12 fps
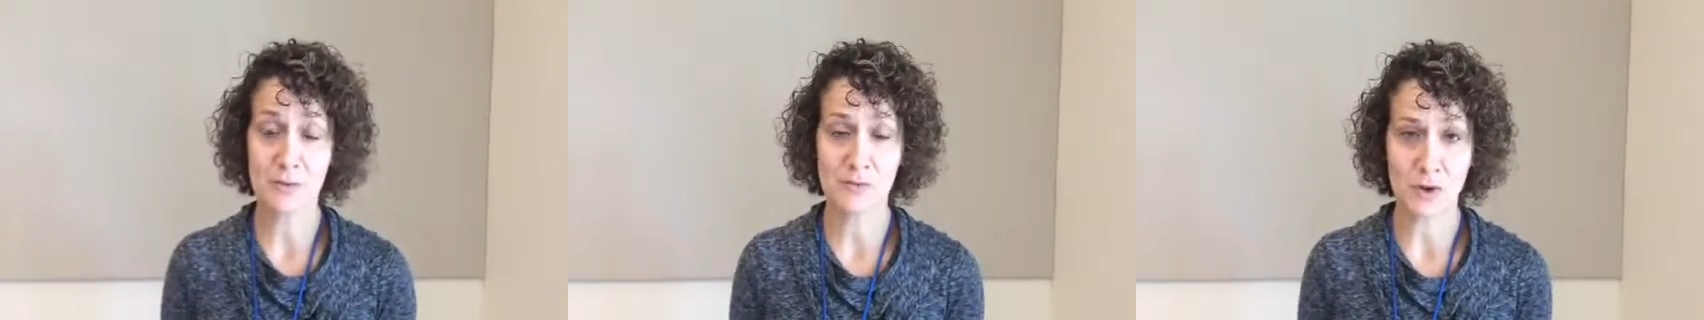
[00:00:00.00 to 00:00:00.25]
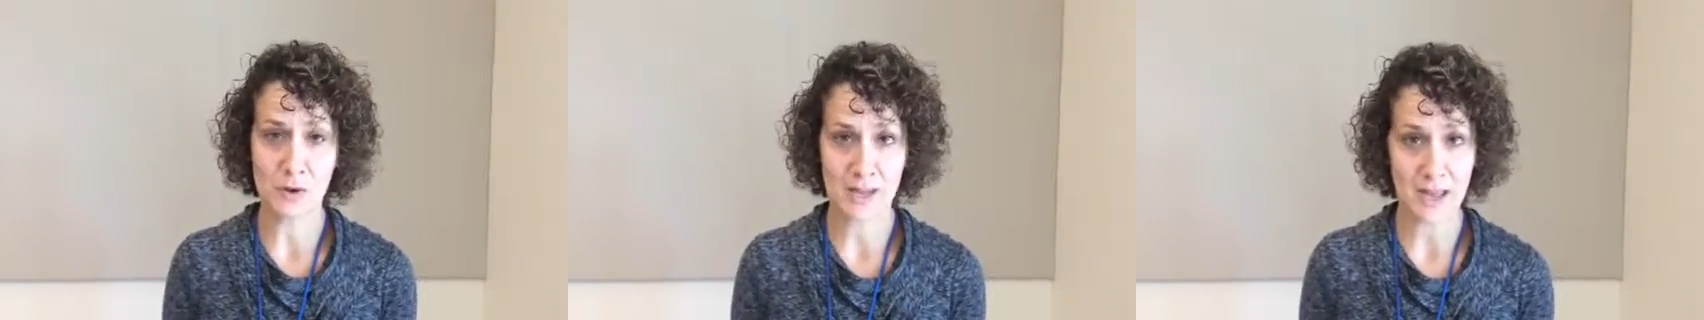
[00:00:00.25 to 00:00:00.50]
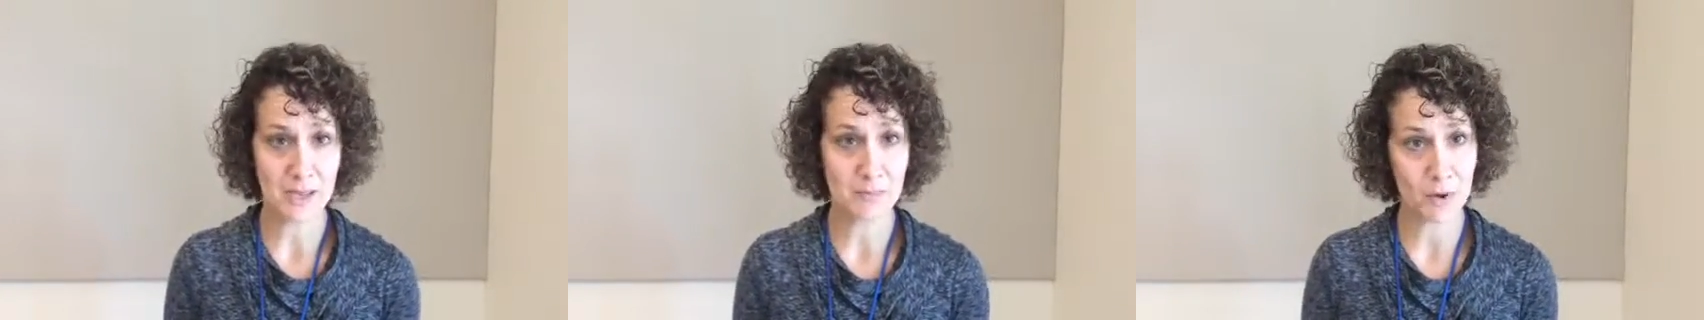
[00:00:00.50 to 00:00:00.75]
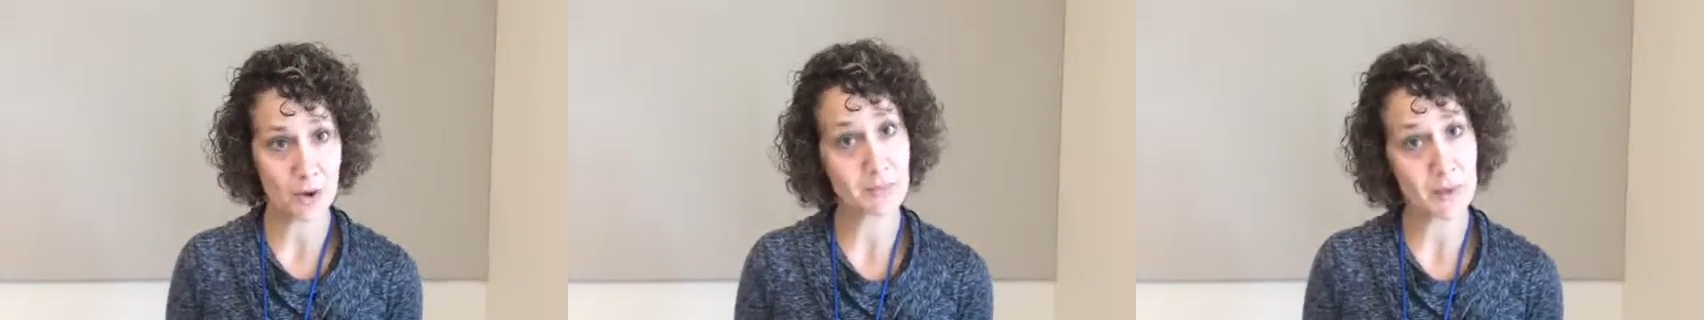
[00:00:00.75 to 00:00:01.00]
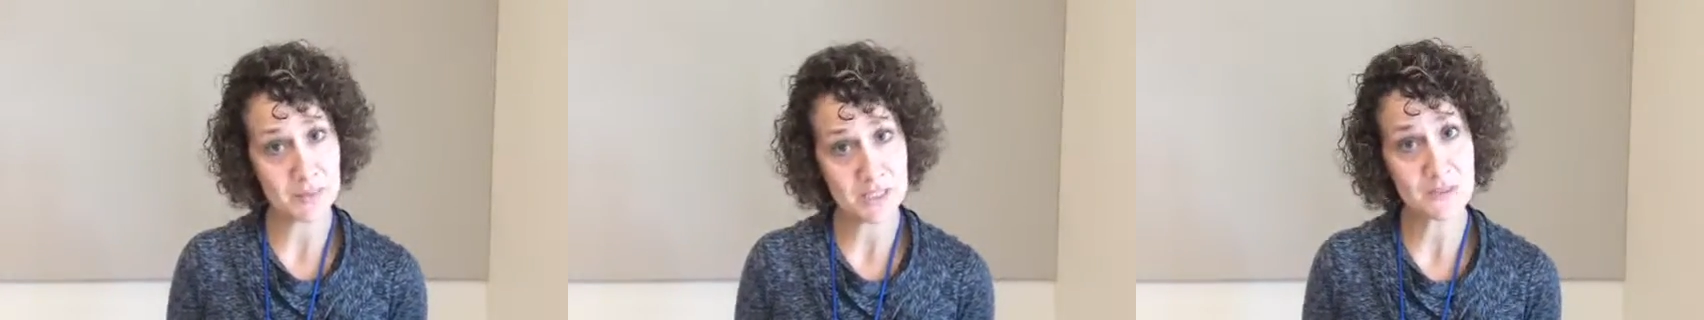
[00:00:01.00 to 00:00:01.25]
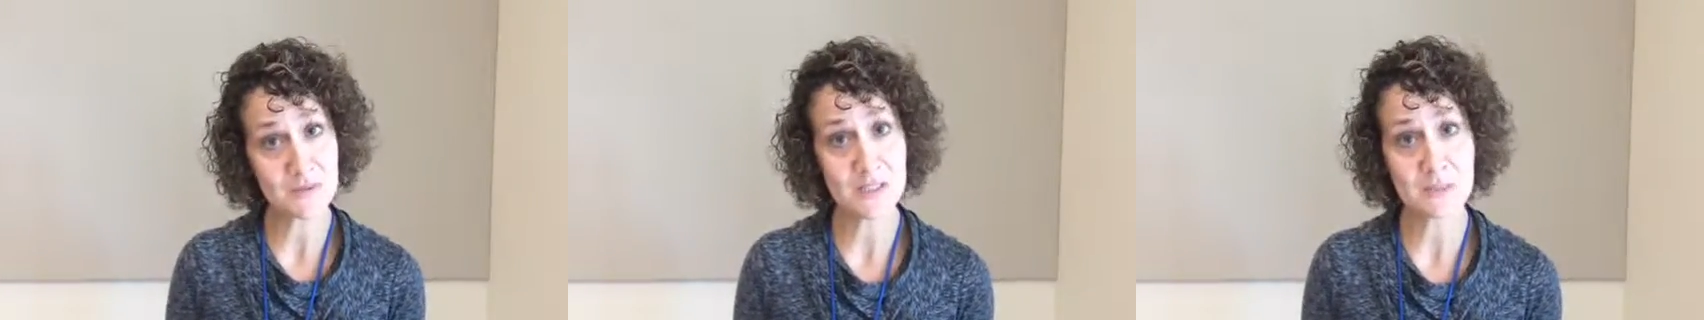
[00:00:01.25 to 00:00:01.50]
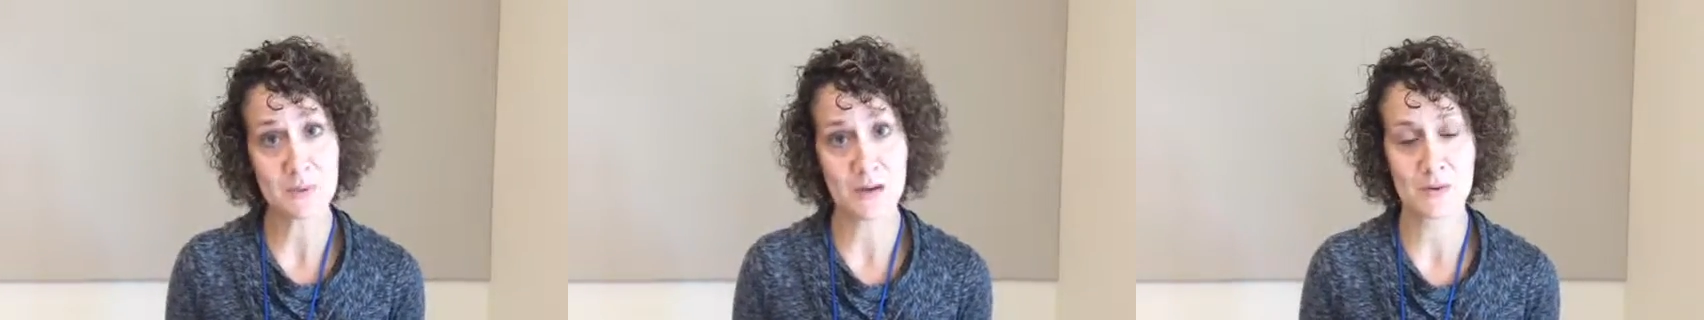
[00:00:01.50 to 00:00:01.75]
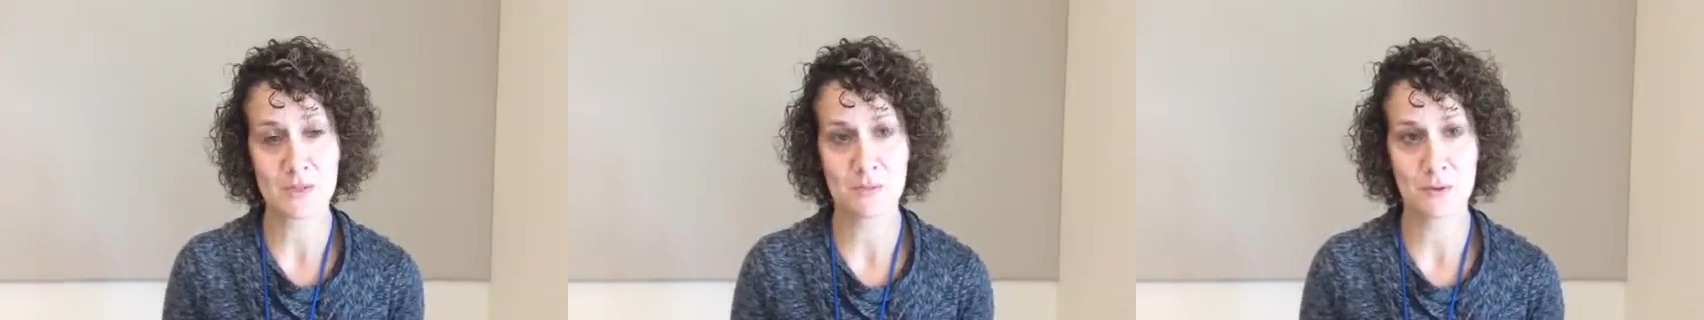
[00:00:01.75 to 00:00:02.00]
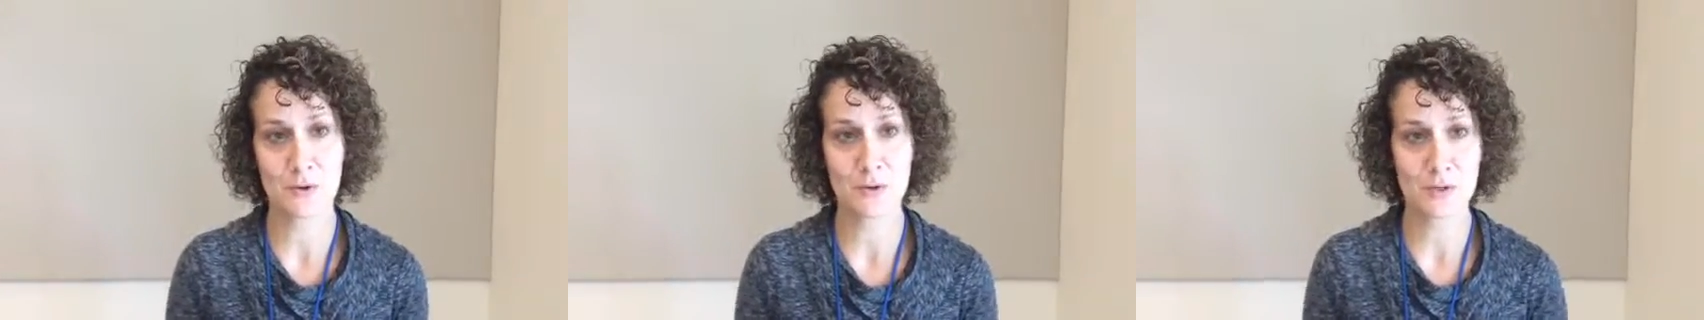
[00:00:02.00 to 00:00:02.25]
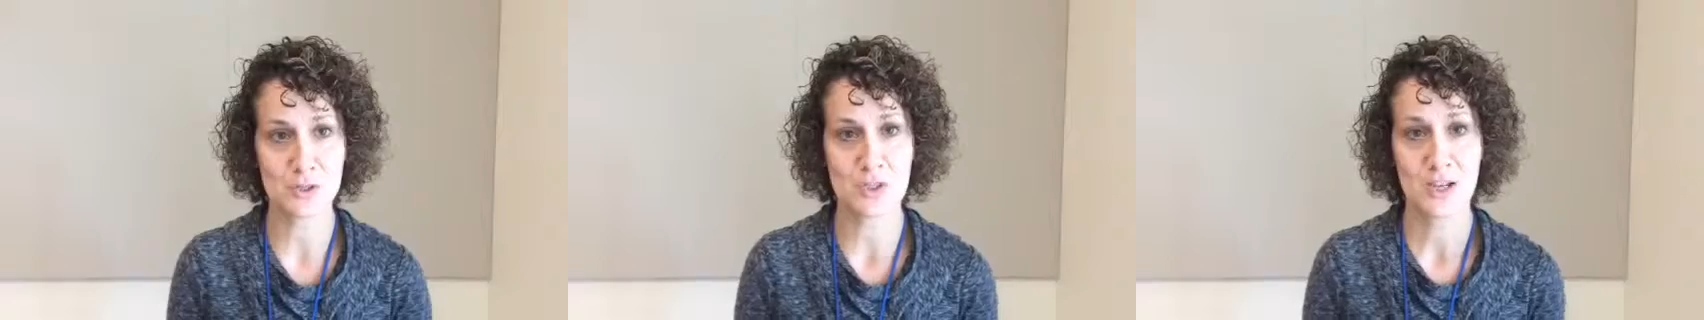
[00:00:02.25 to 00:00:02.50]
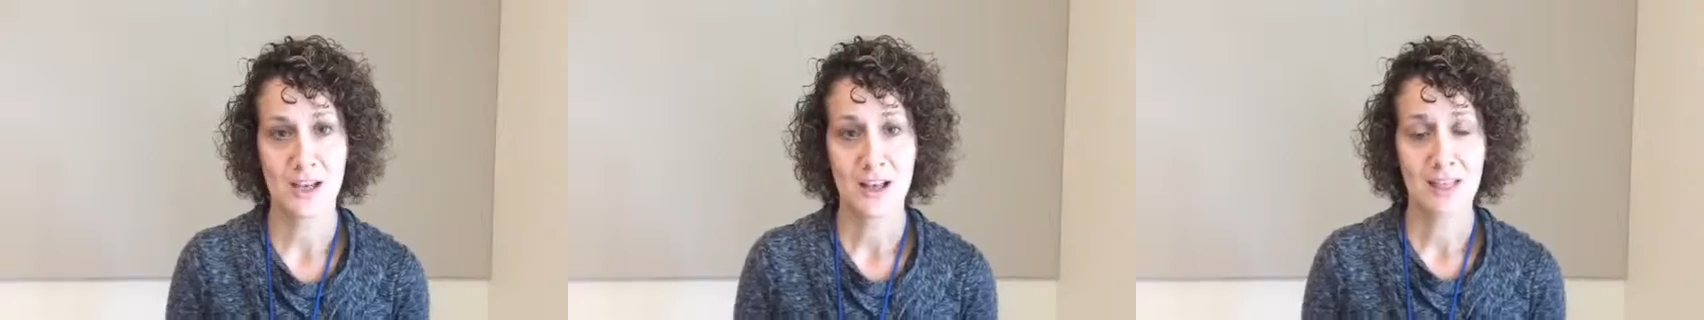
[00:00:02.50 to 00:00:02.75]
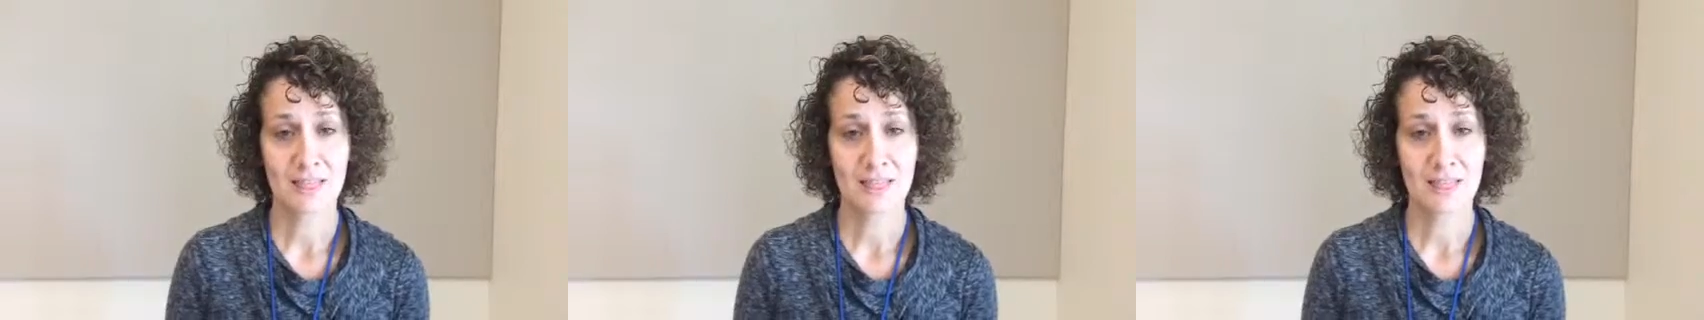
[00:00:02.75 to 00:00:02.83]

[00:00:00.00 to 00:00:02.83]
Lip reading: who have already had bar and bat mitzvahs, but I was approached